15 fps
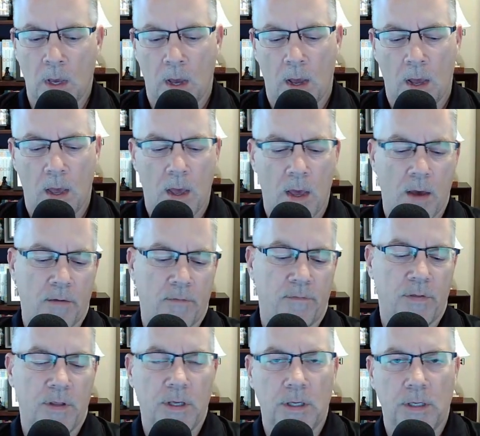I
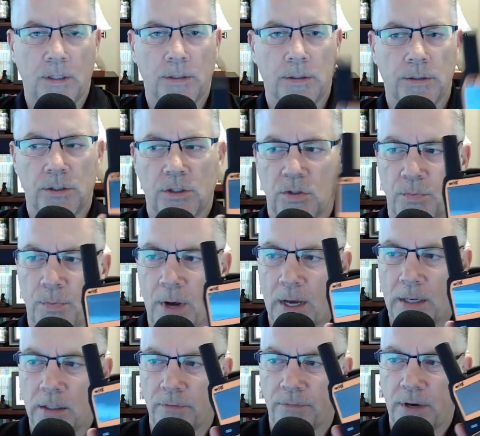have the
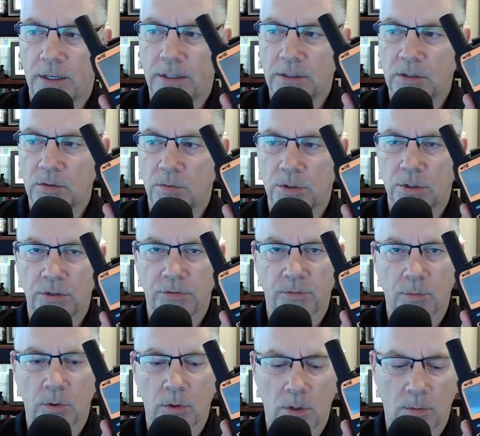Spot device, which is
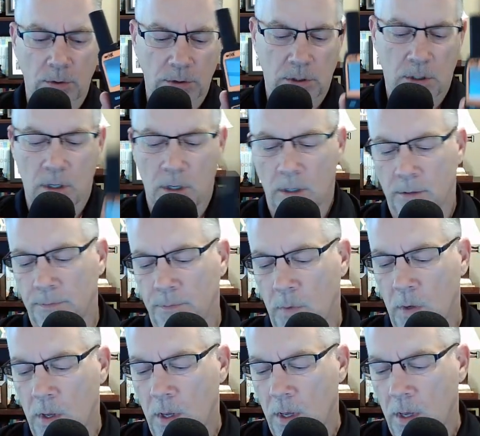from Globalstar.
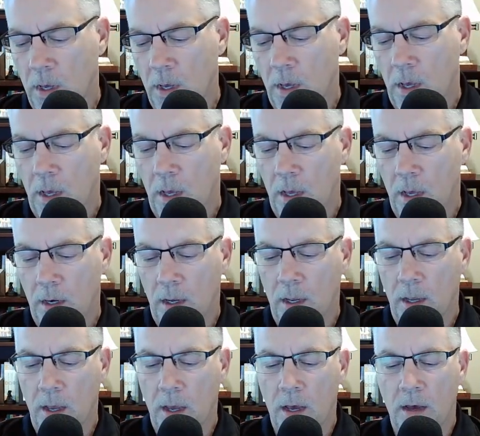And
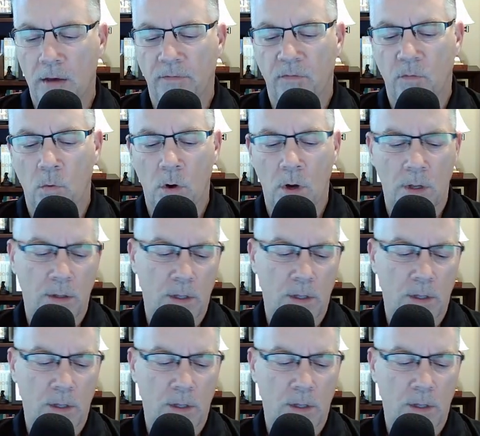I have one